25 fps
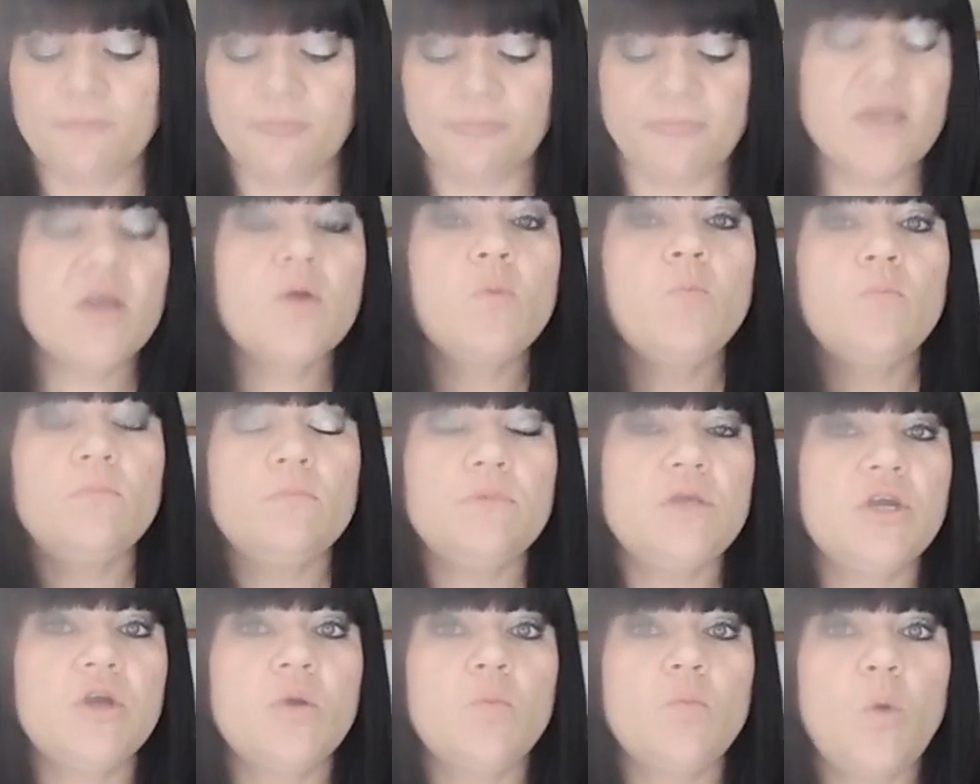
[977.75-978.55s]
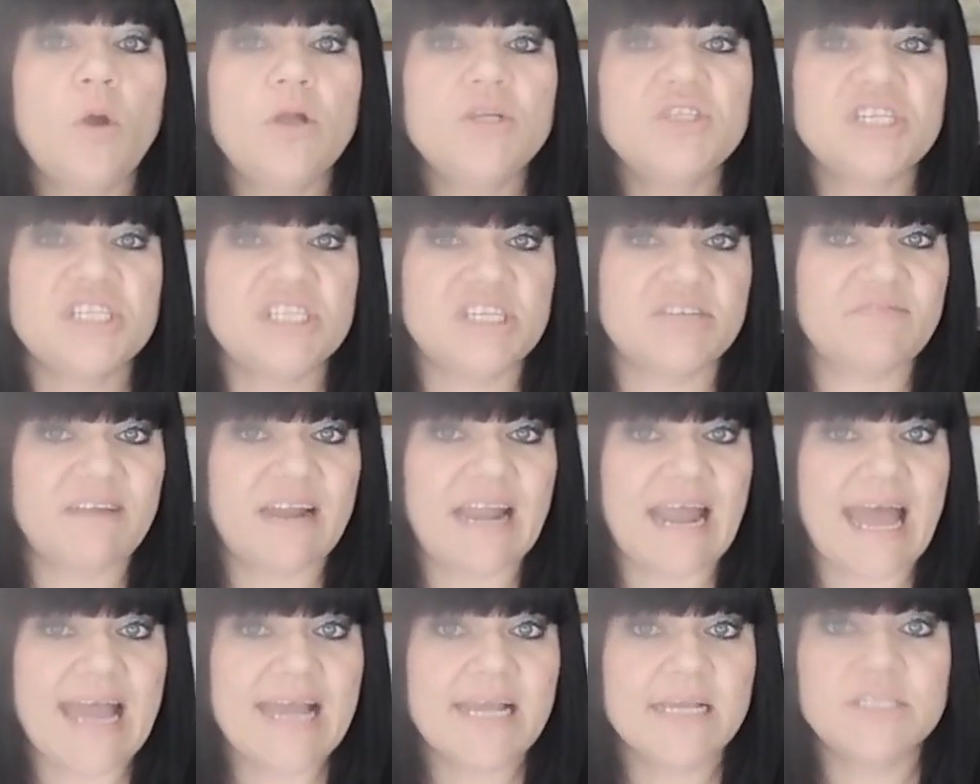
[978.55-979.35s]
you can watch it to
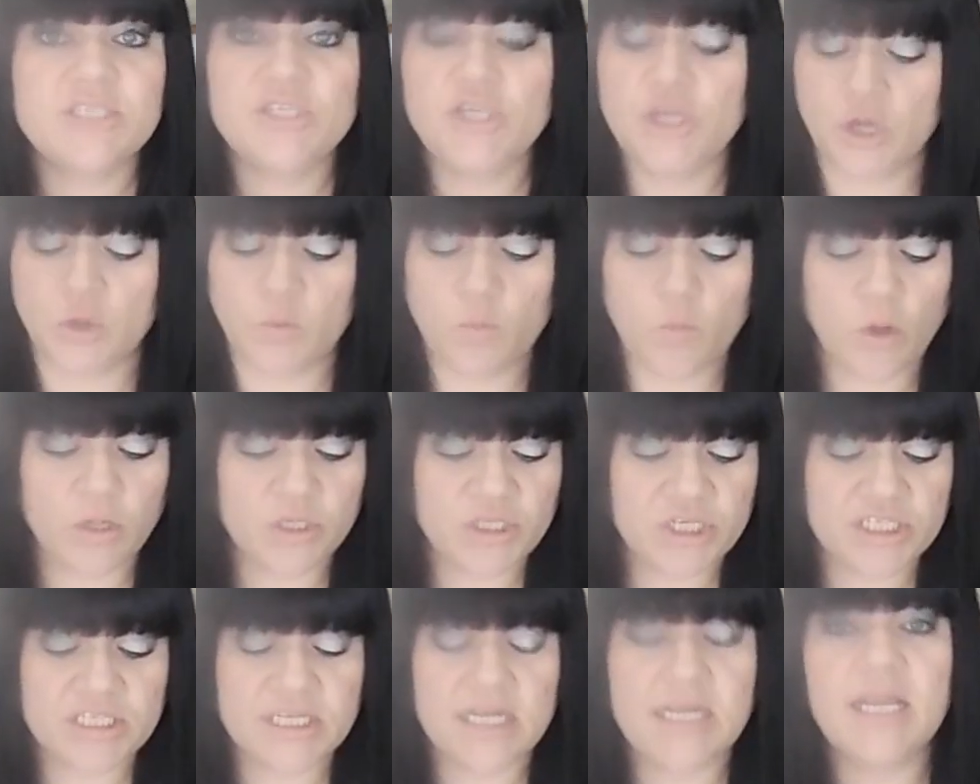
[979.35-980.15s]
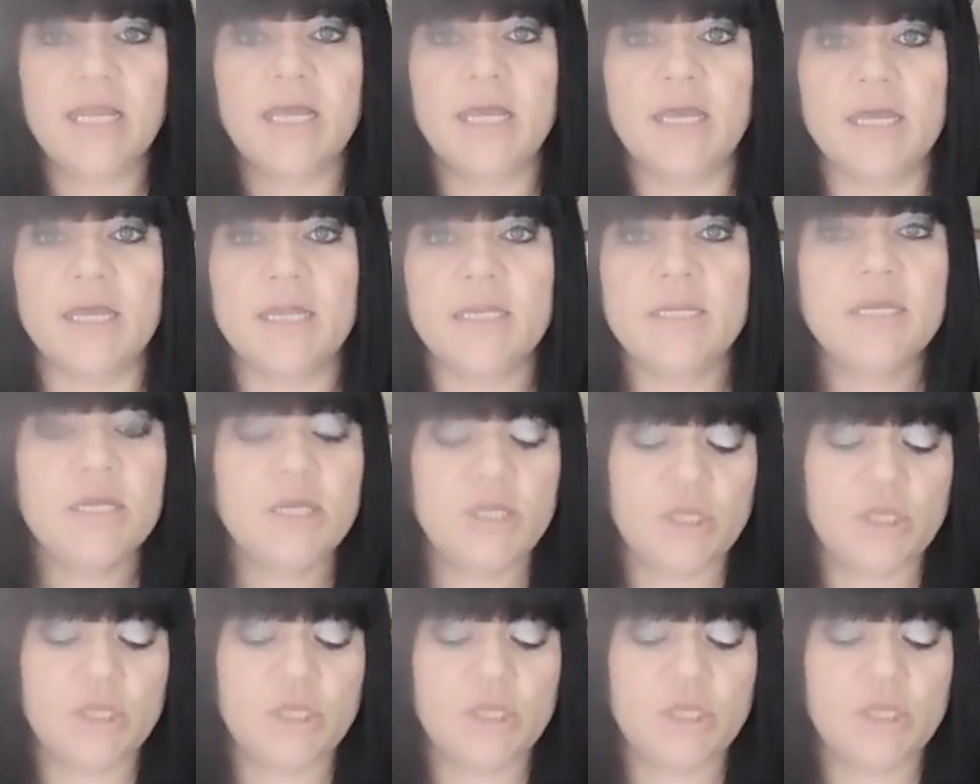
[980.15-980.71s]
relax, you can watch it to learn,